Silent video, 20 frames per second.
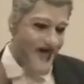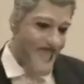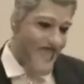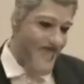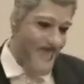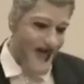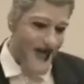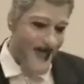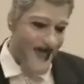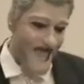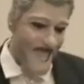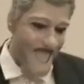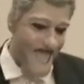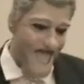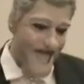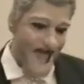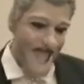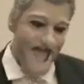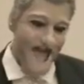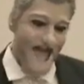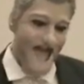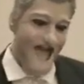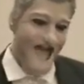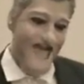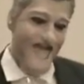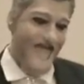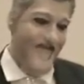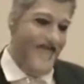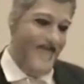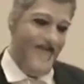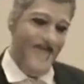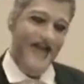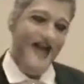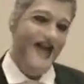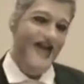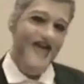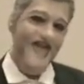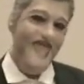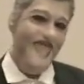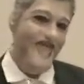no chance that he is
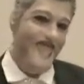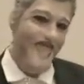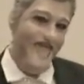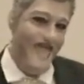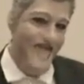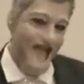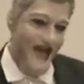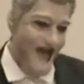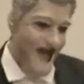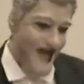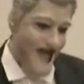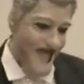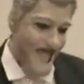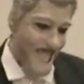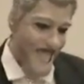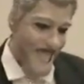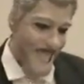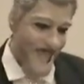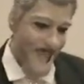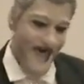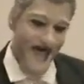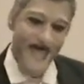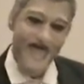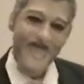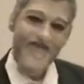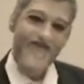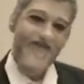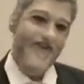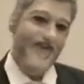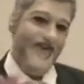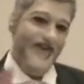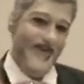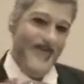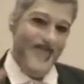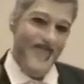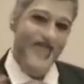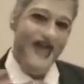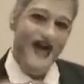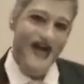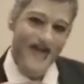descended from slaves, whereas certain
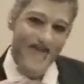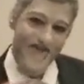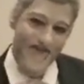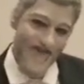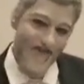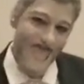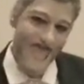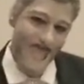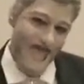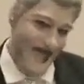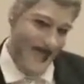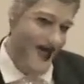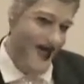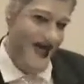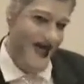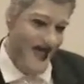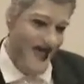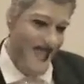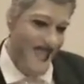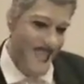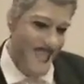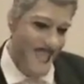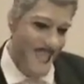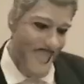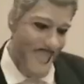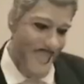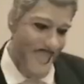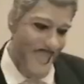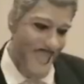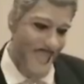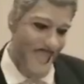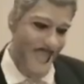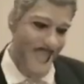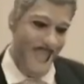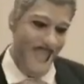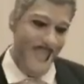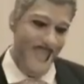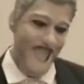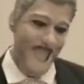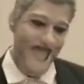of my children are.
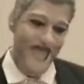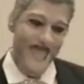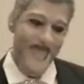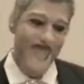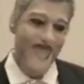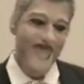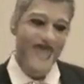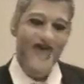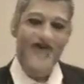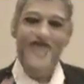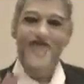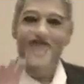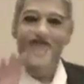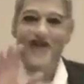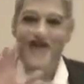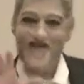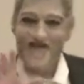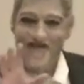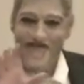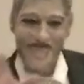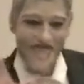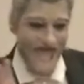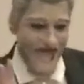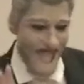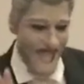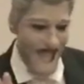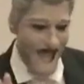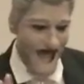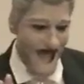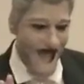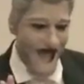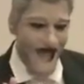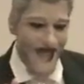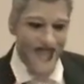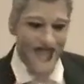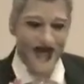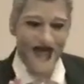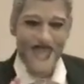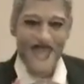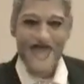Don't go judging me
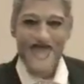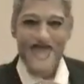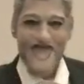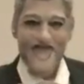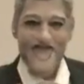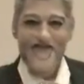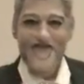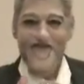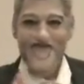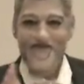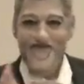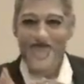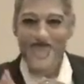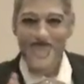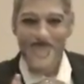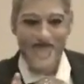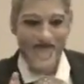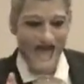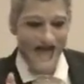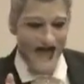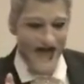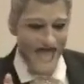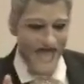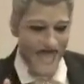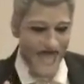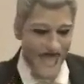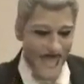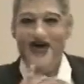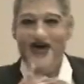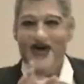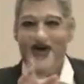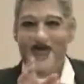by my recent snooze that I took